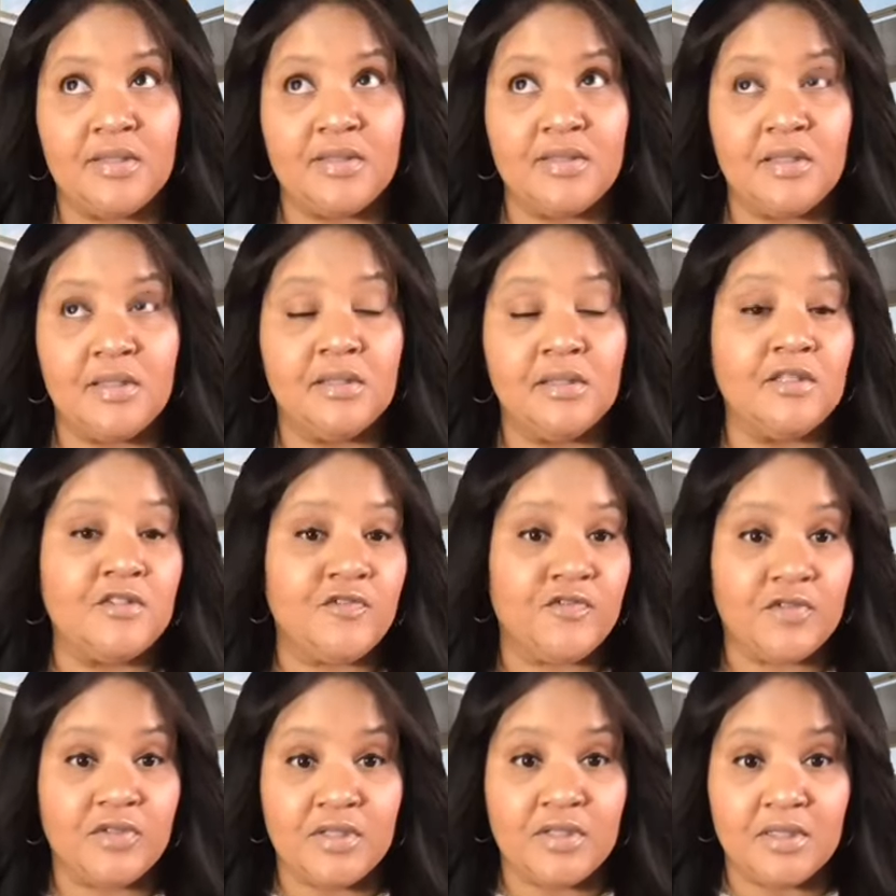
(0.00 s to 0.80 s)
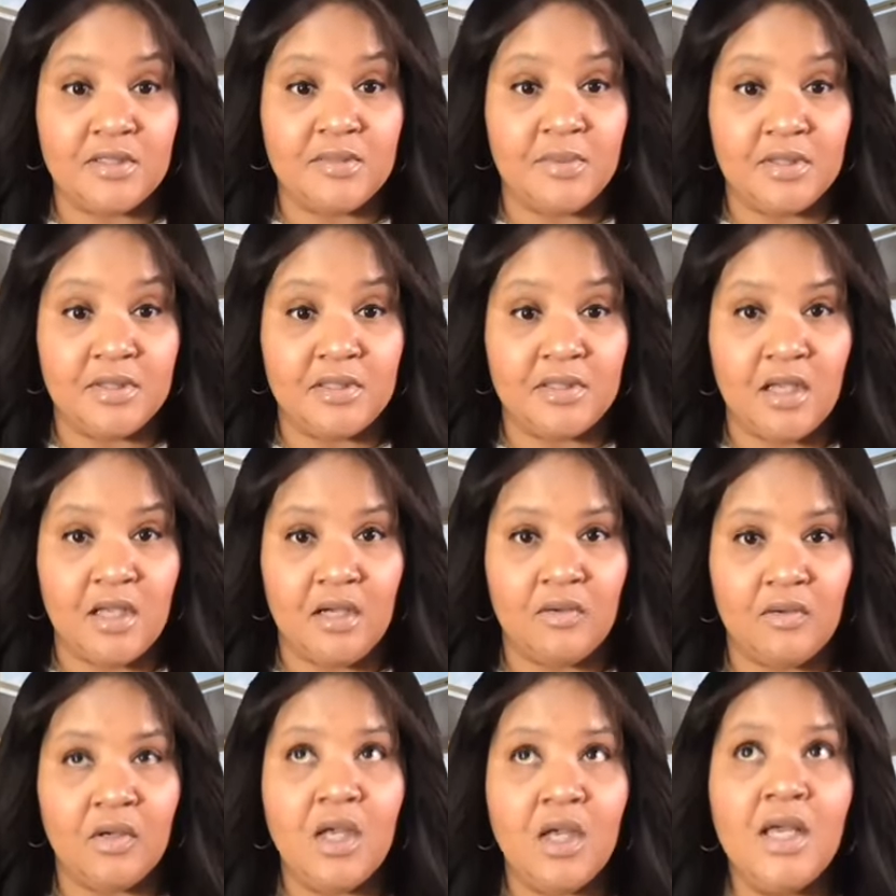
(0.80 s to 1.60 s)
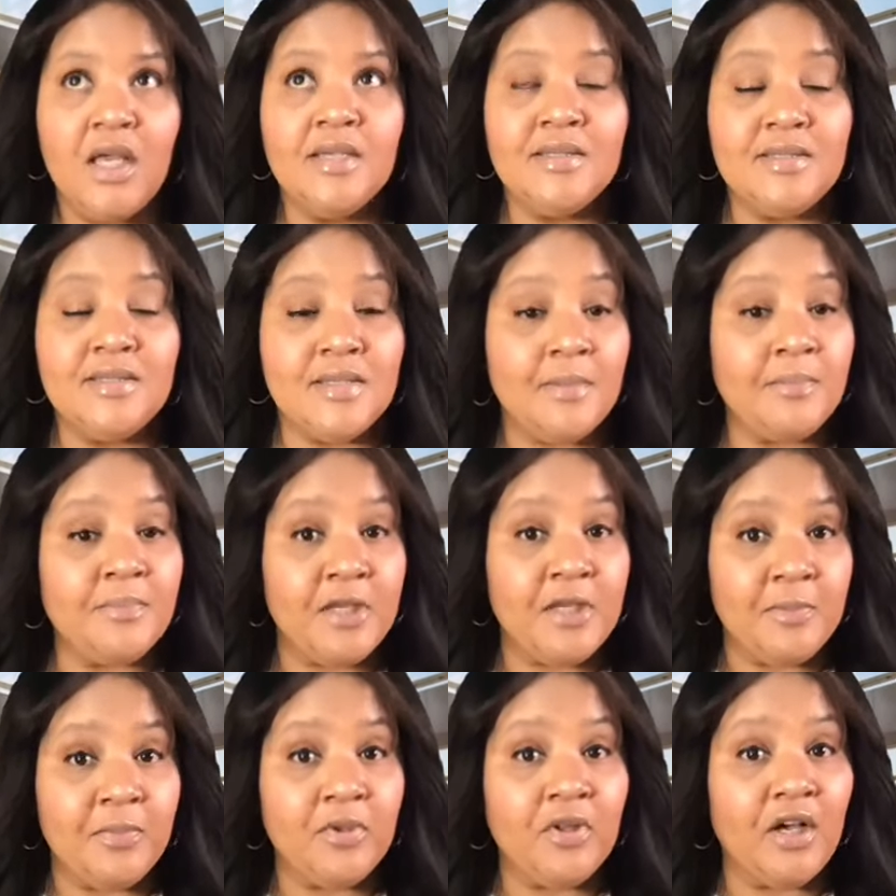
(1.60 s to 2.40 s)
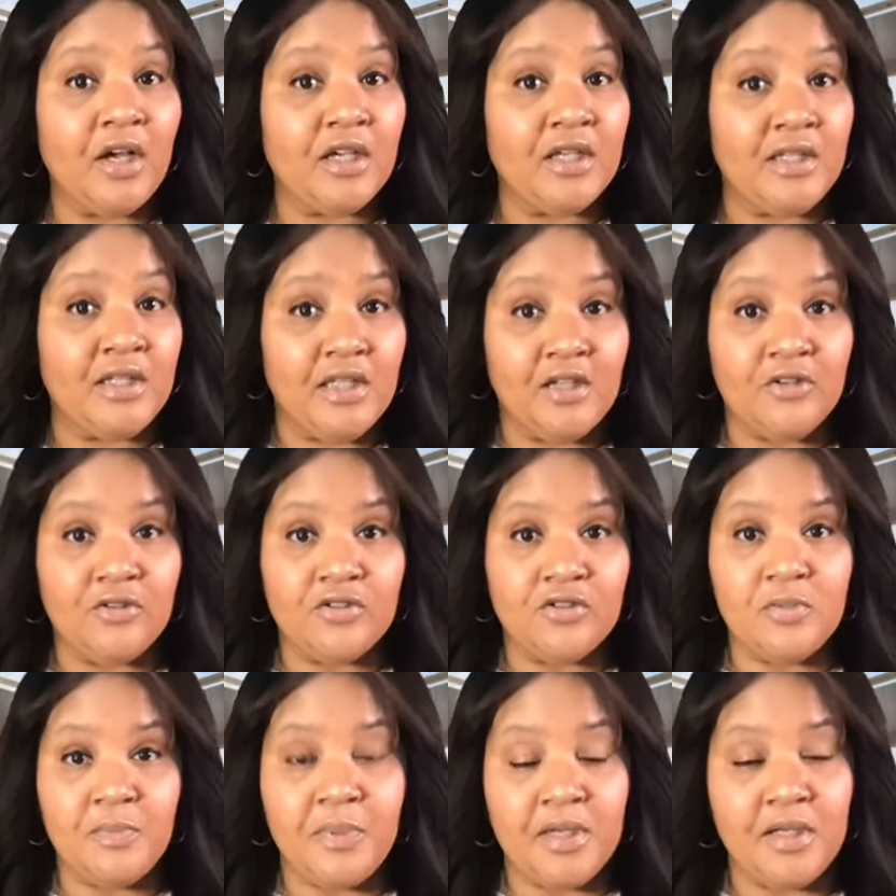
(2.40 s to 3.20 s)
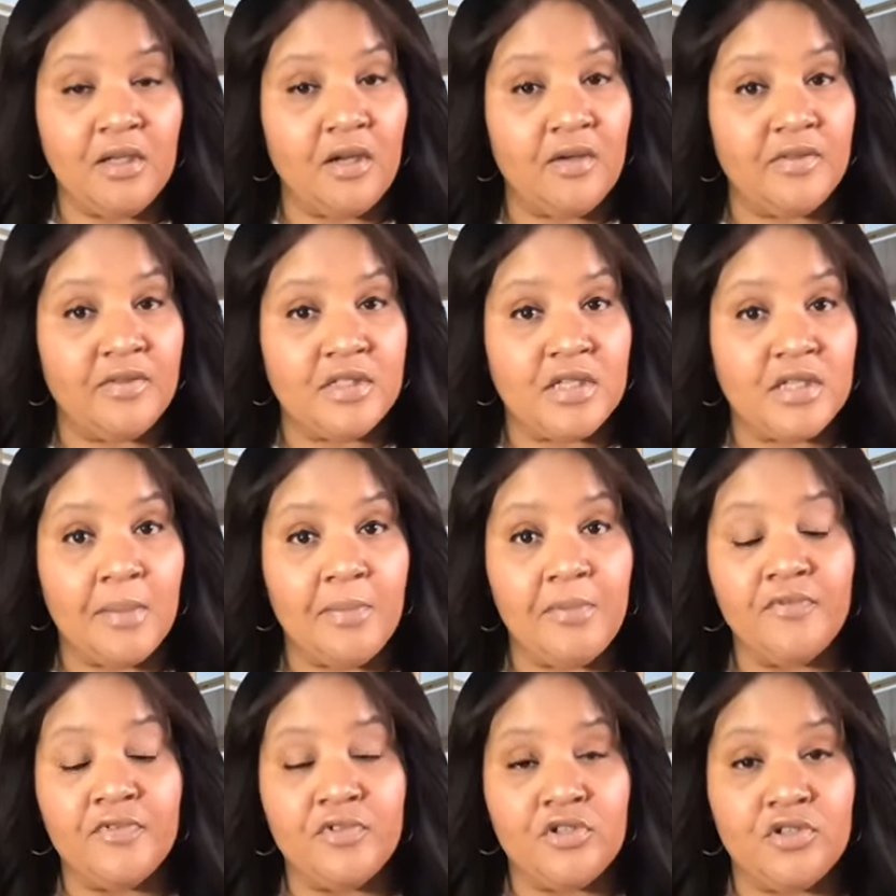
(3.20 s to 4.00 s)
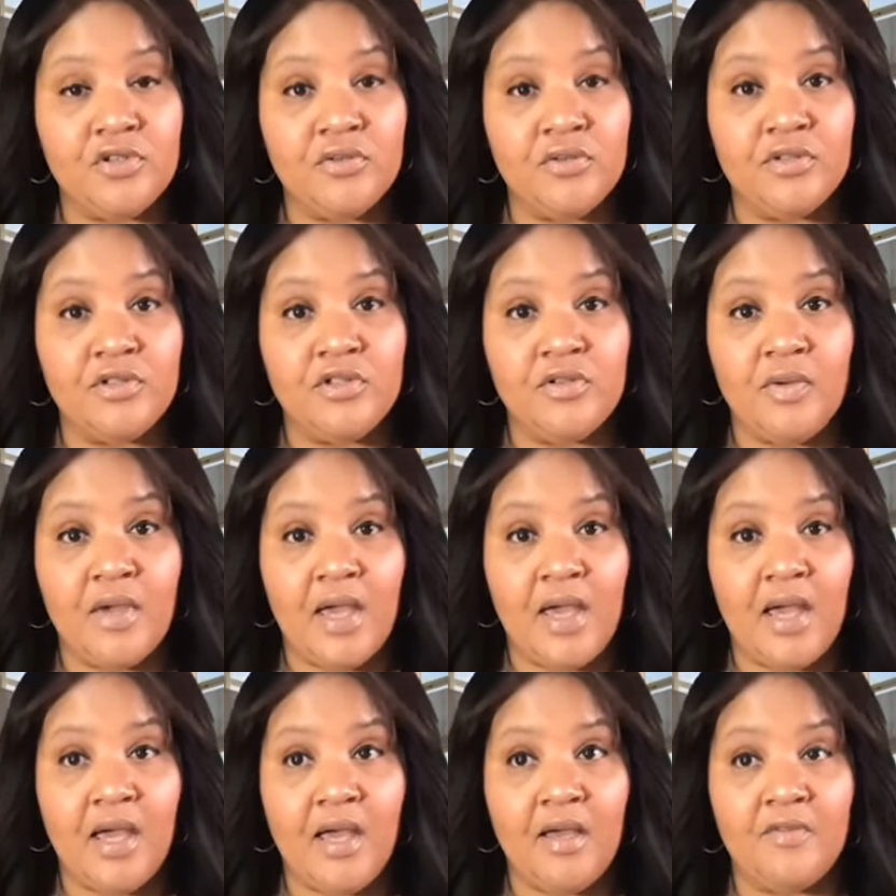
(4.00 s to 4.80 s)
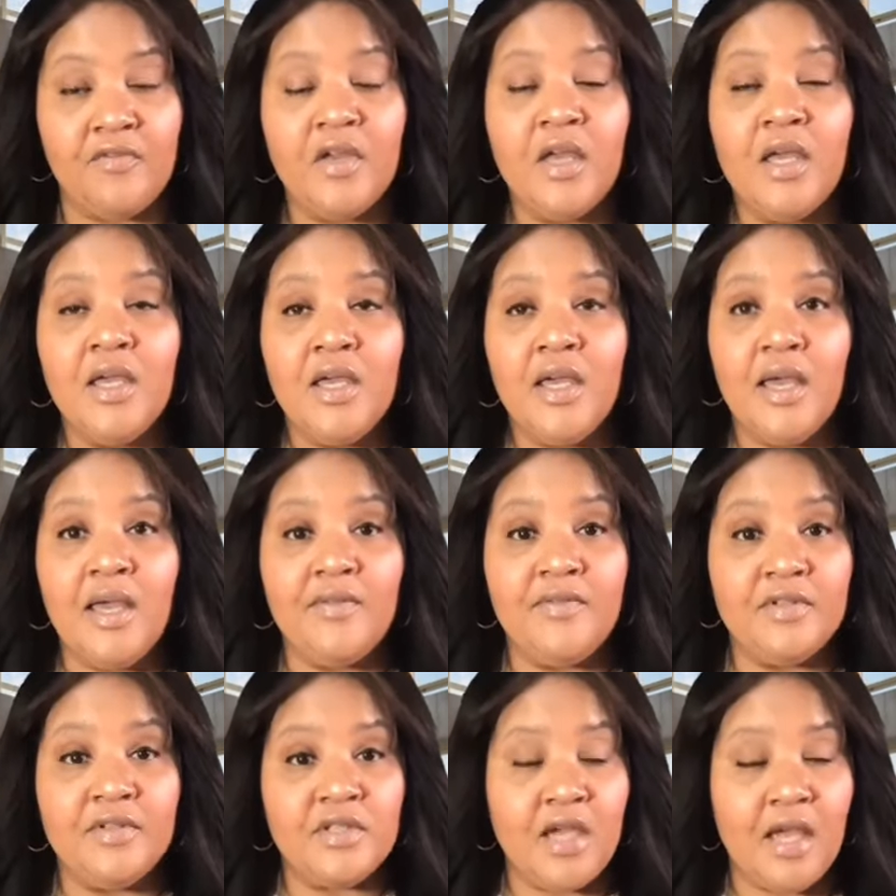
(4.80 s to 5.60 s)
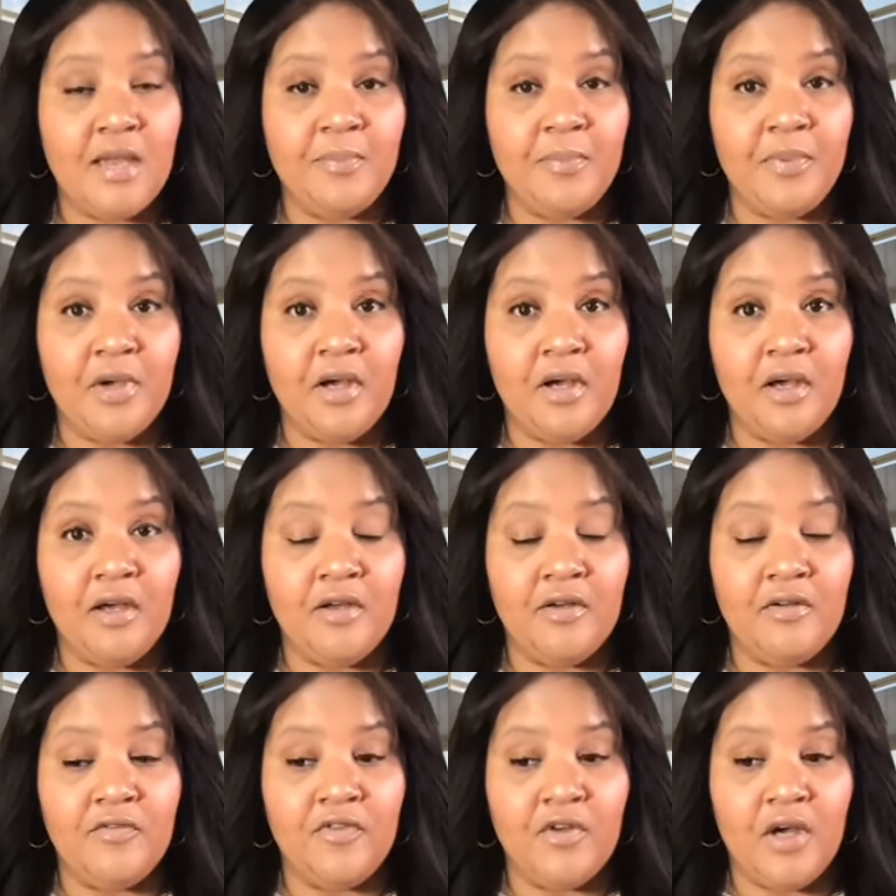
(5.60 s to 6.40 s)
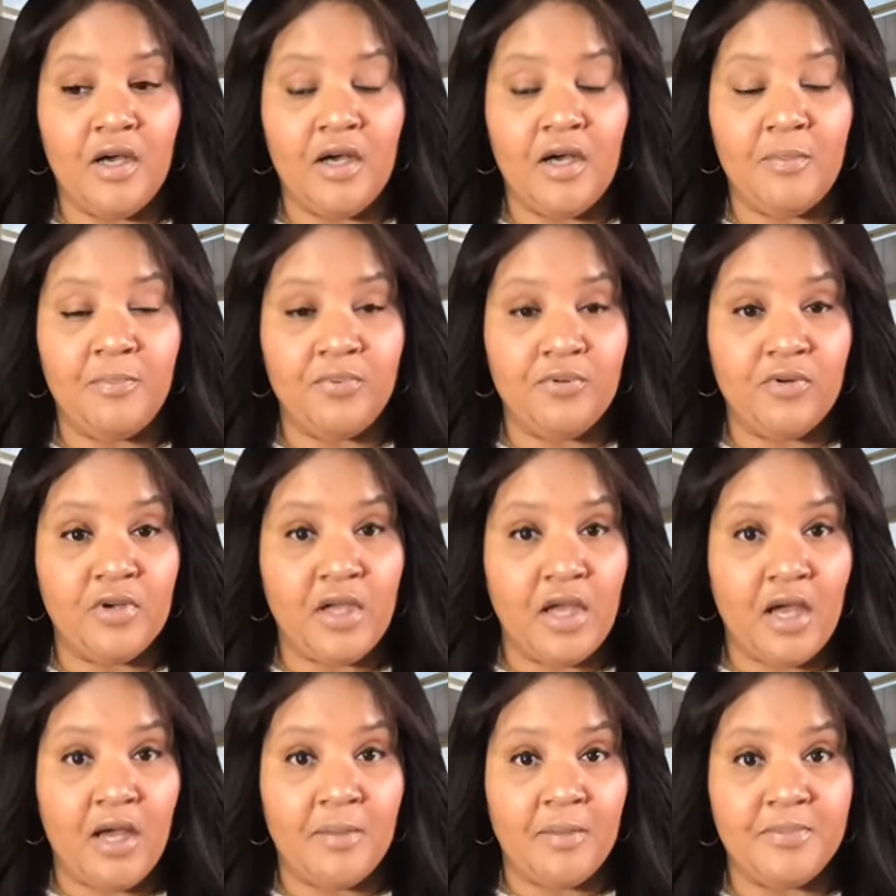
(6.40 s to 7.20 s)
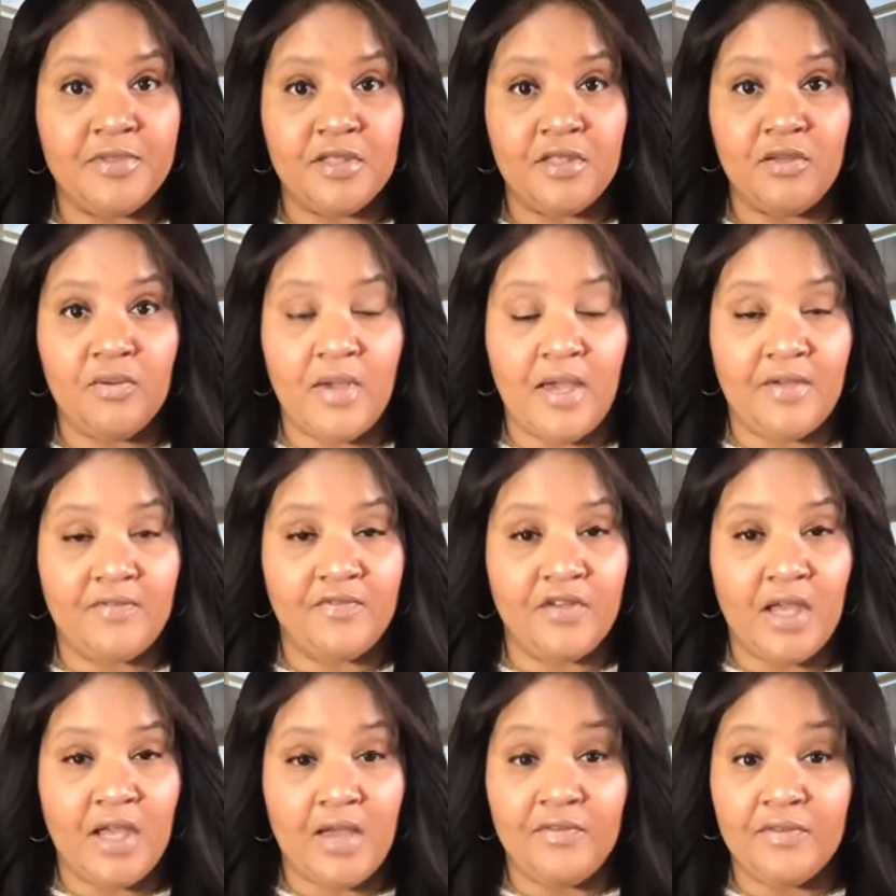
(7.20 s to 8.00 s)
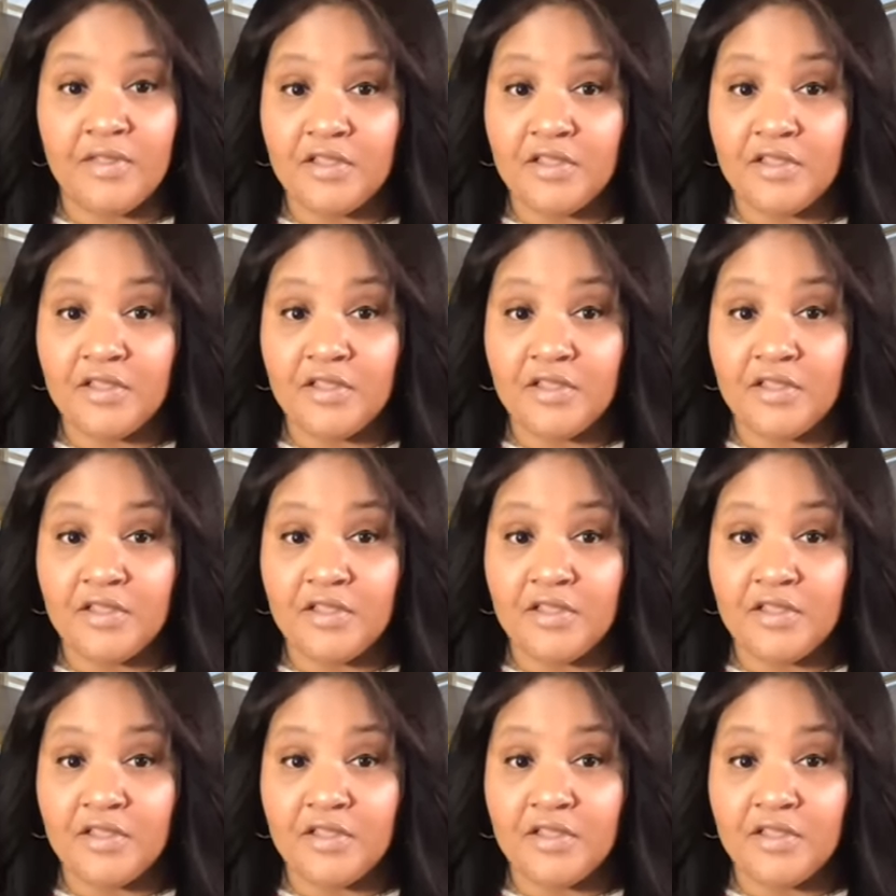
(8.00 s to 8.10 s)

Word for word: at least for six months now. Some people a year, depending on the type of insurance you have and the type of uh, pre-ops that you have to have.